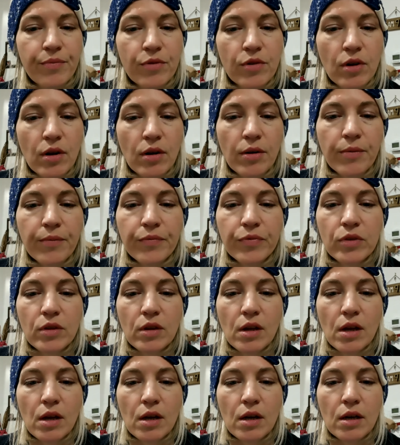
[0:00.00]
So
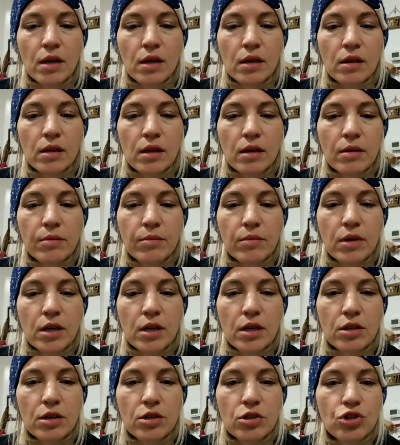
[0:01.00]
let
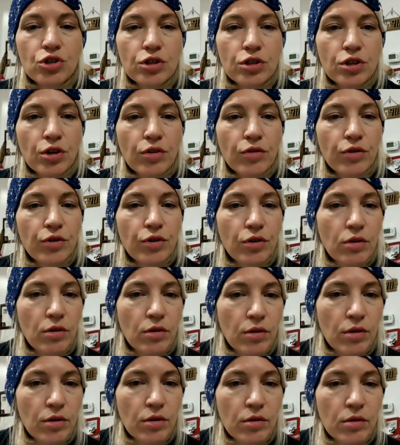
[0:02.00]
me show
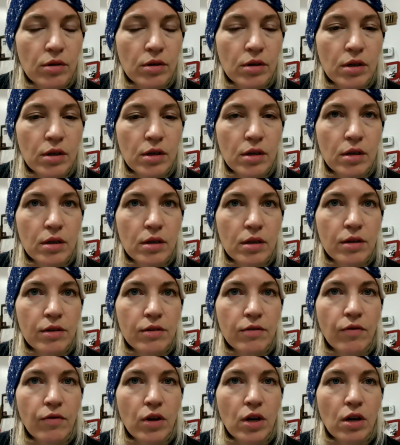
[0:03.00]
you
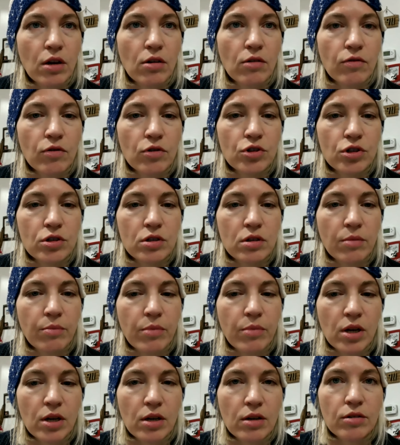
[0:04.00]
this video for just a
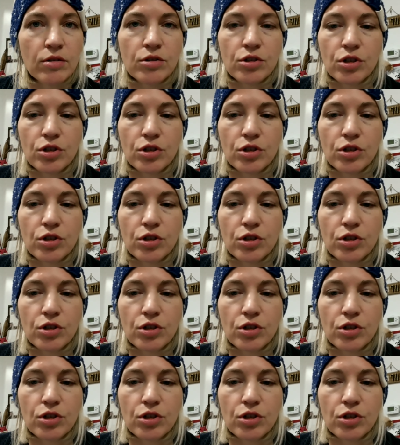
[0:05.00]
minute or